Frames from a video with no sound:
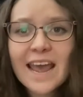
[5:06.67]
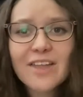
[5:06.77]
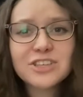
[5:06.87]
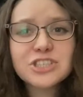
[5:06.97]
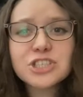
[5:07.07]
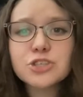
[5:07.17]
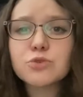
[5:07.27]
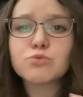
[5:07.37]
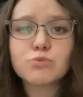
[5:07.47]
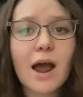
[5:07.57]
This is just a
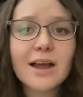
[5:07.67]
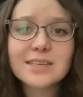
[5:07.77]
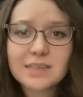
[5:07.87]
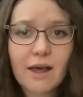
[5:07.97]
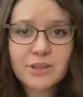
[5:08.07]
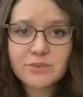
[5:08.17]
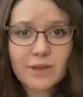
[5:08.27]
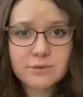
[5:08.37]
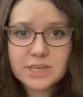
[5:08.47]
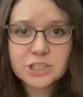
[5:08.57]
rock solid
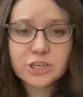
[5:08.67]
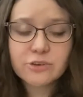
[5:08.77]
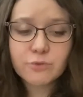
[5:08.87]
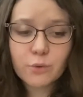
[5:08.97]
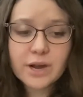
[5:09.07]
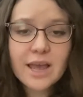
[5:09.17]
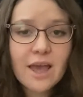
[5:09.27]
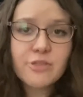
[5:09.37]
foundation for